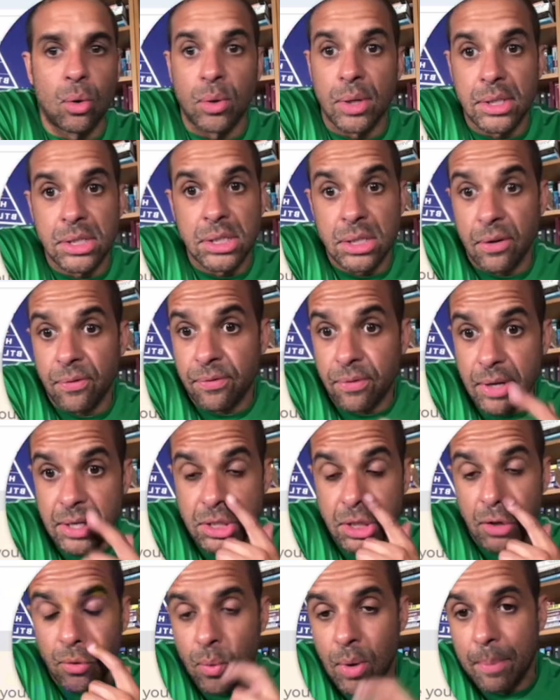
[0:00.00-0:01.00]
This is a free
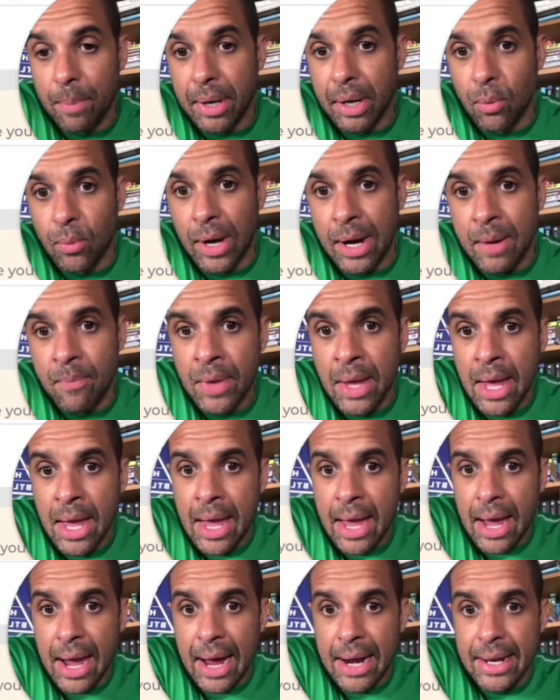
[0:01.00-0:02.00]
software, by the way.
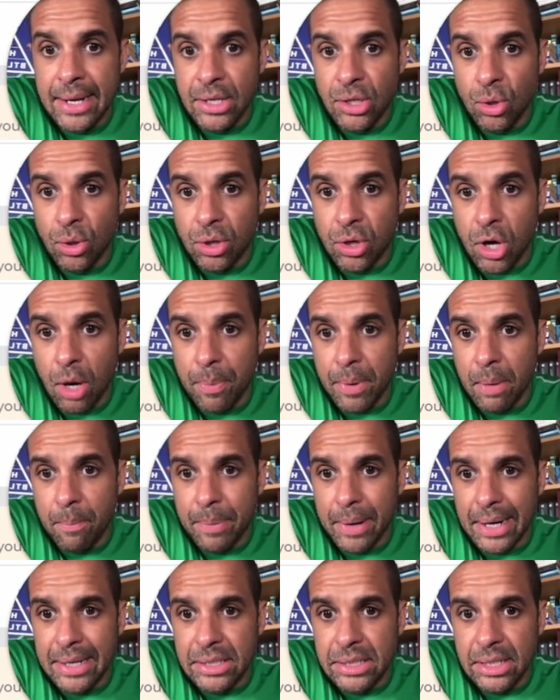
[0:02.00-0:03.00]
And then you'd copy
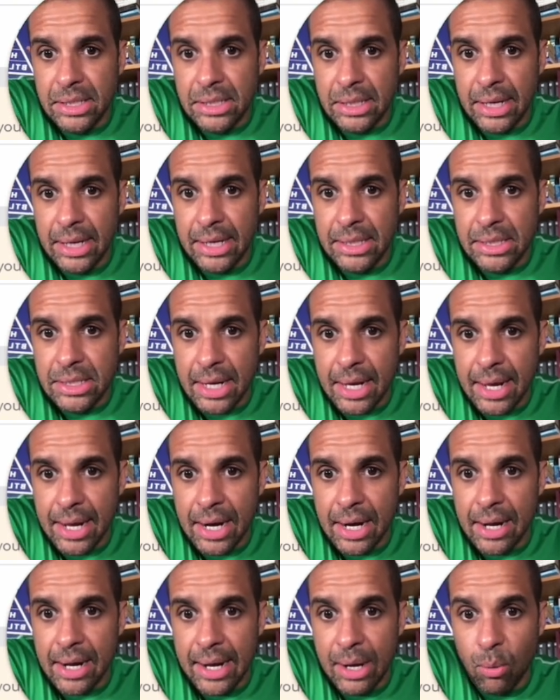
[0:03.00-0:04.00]
and paste this into
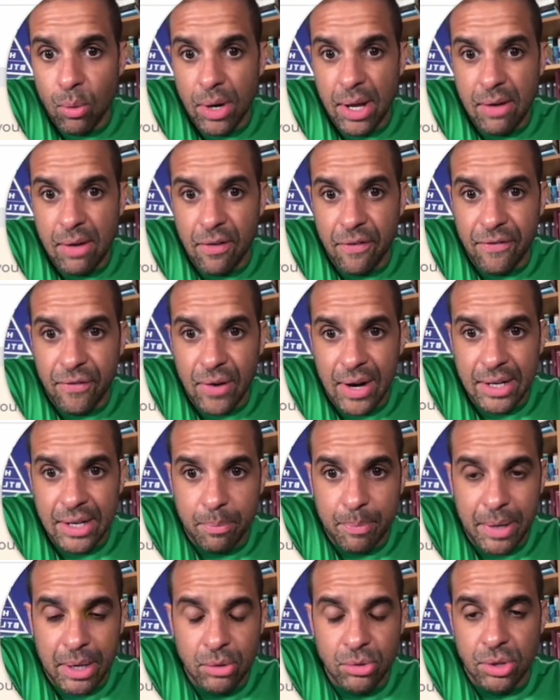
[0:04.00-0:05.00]
here. It would even find
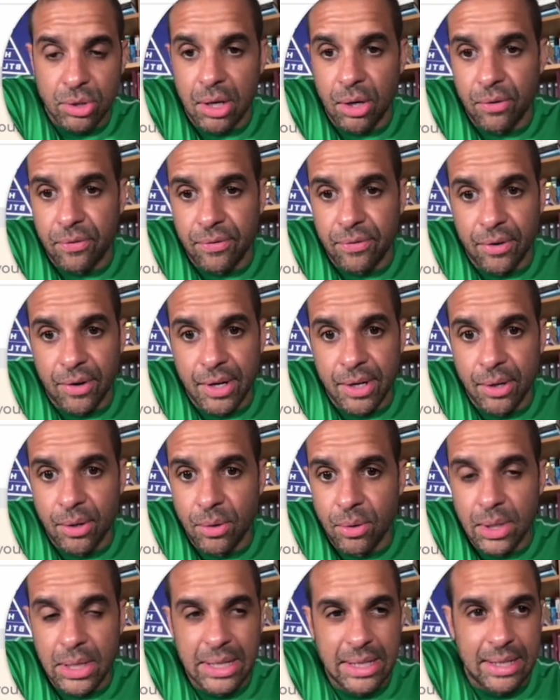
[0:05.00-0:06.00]
a postcode for
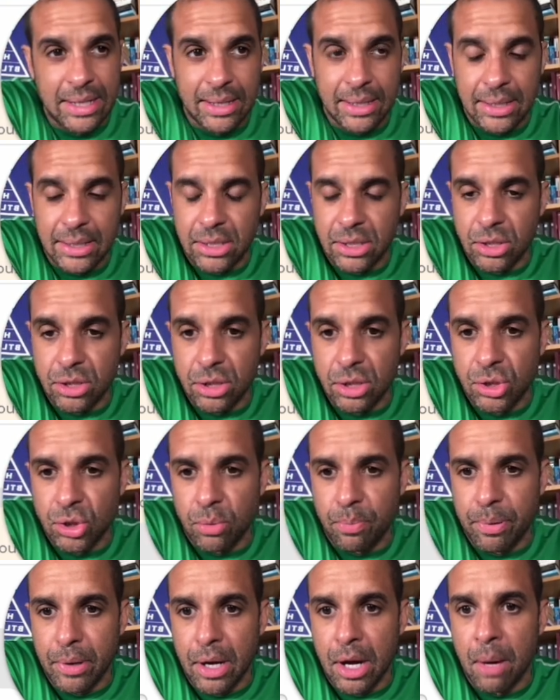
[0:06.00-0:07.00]
you. It's
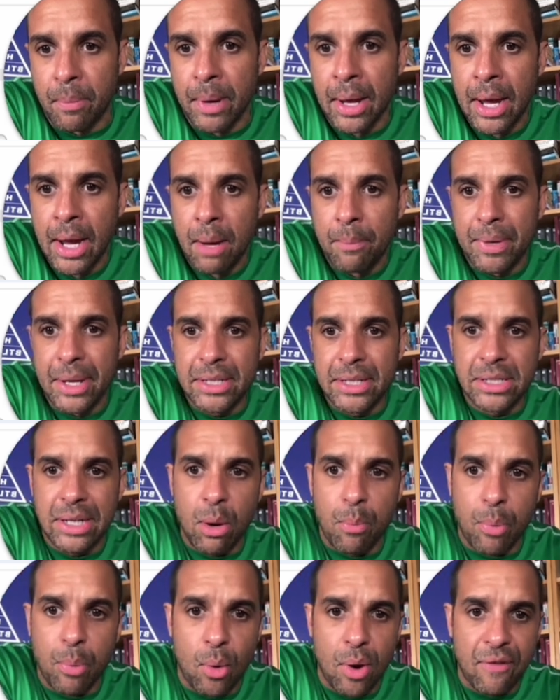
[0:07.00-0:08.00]
superb. But let's say
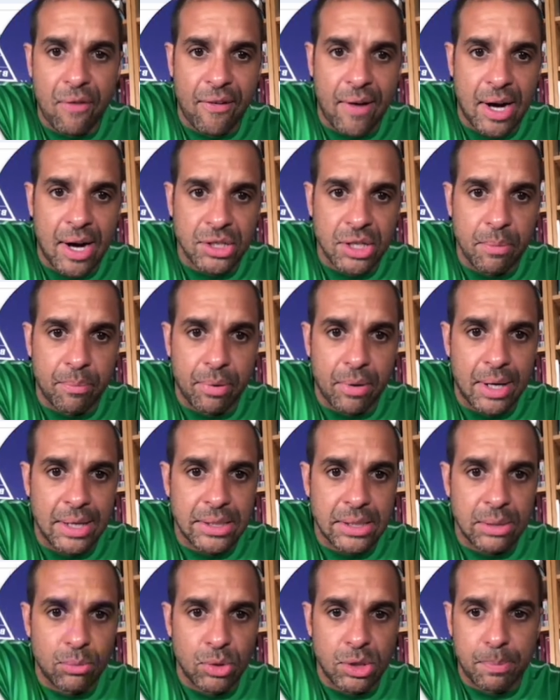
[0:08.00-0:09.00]
you bought it for asking
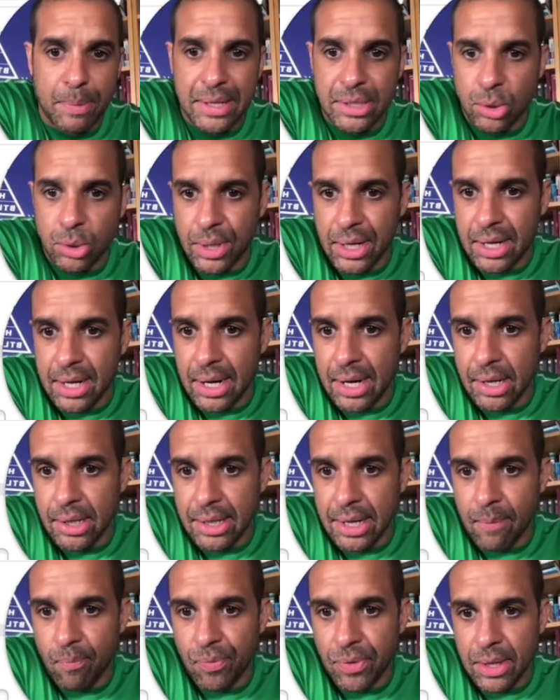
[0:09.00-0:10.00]
price. We spent 20k
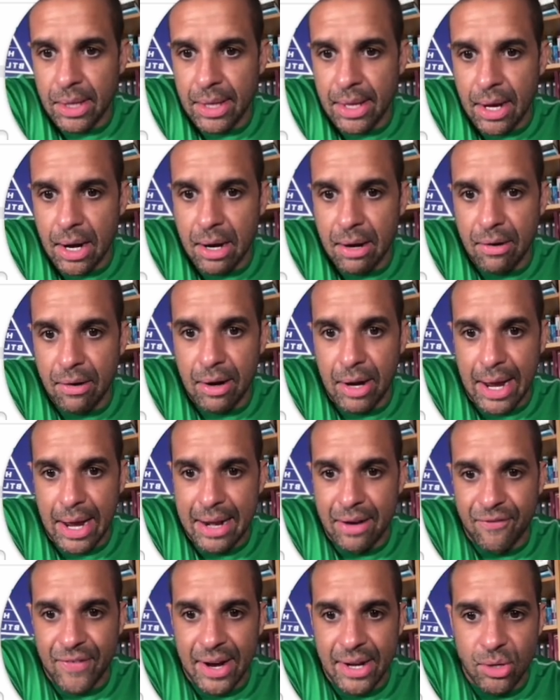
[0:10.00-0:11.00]
on it. The
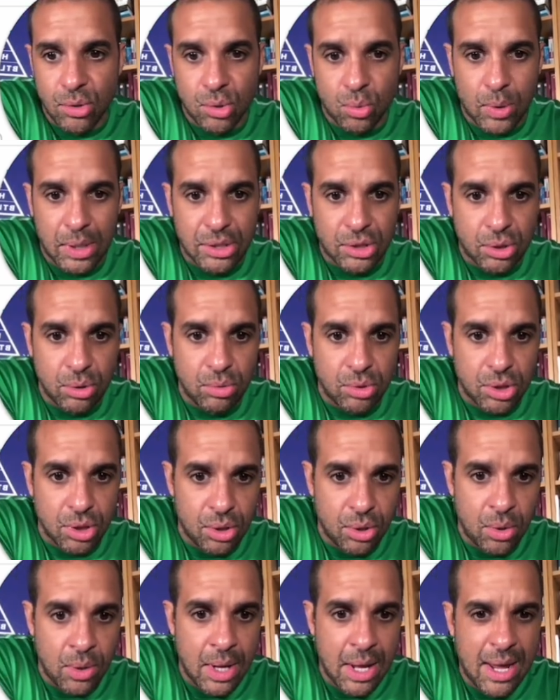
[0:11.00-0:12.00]
end value is
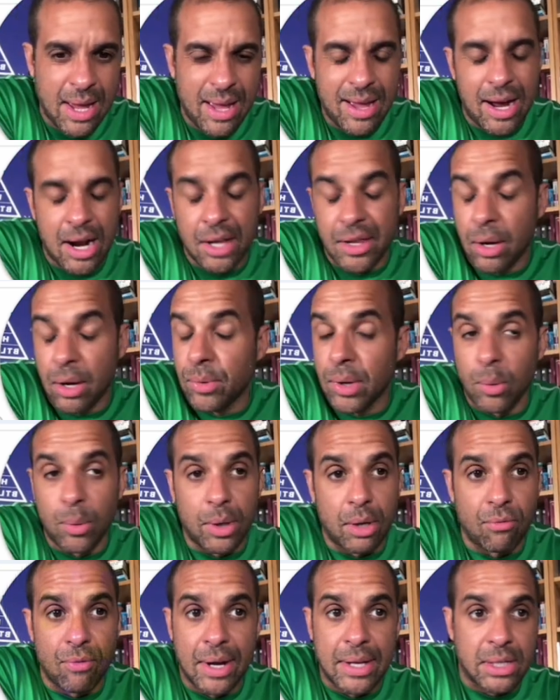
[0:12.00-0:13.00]
122. I don't know
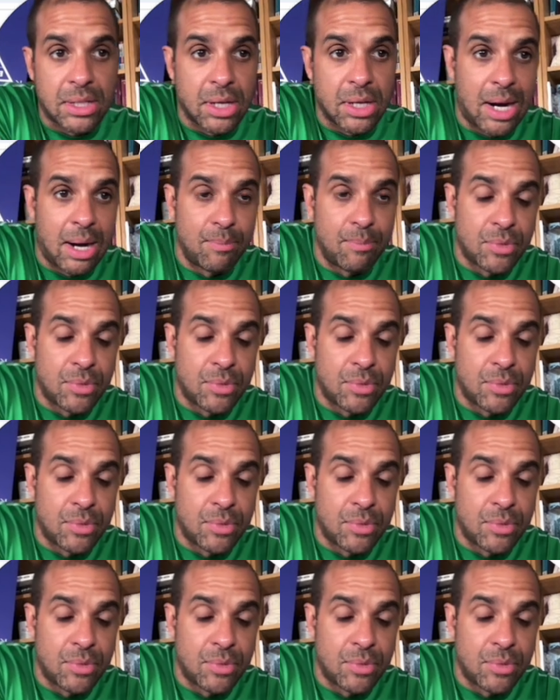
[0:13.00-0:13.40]
what the rents are.